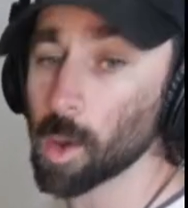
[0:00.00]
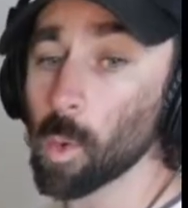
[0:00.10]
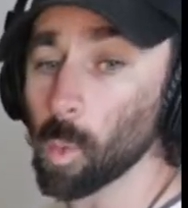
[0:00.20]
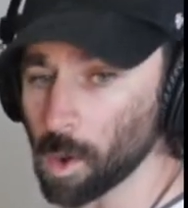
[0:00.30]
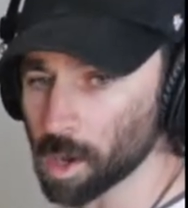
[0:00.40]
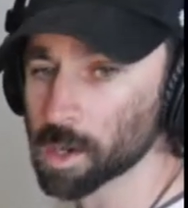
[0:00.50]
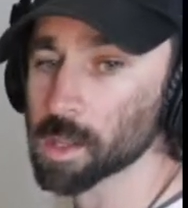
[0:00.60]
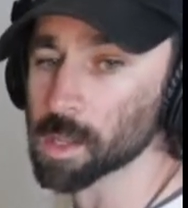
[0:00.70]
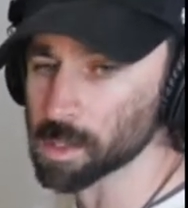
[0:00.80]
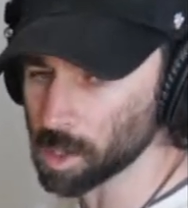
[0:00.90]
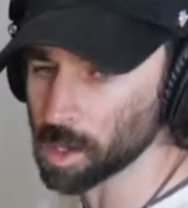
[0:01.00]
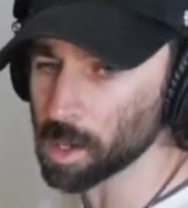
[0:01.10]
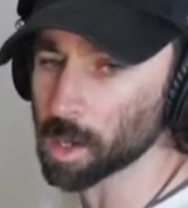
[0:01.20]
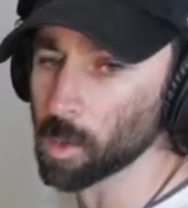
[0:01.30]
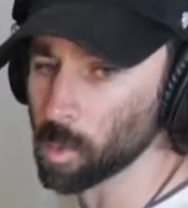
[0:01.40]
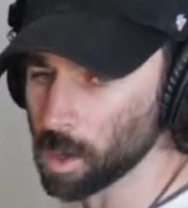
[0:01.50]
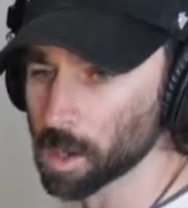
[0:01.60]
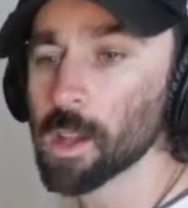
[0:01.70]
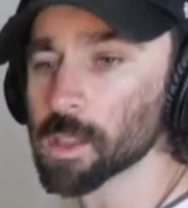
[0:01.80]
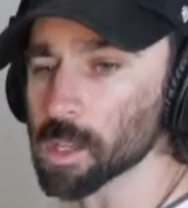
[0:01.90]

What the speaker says: walk the dog, walk the